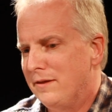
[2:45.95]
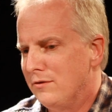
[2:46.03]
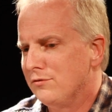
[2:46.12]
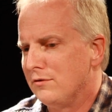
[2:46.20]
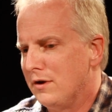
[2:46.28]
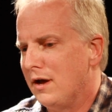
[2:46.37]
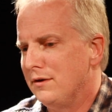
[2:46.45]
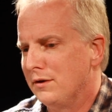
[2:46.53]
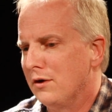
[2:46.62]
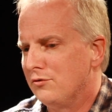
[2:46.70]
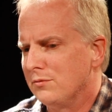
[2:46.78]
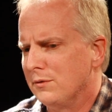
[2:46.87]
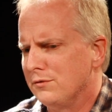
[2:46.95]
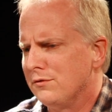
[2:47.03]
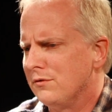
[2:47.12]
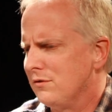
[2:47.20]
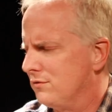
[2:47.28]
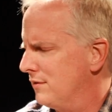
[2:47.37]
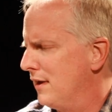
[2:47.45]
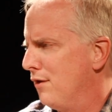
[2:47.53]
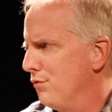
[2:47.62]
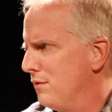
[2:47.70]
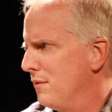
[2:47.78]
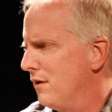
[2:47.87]
then those are non-negotiables. Those are just
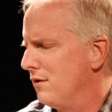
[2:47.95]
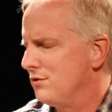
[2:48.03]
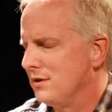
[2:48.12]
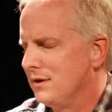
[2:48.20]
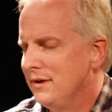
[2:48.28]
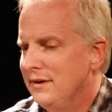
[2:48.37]
healthy marriage.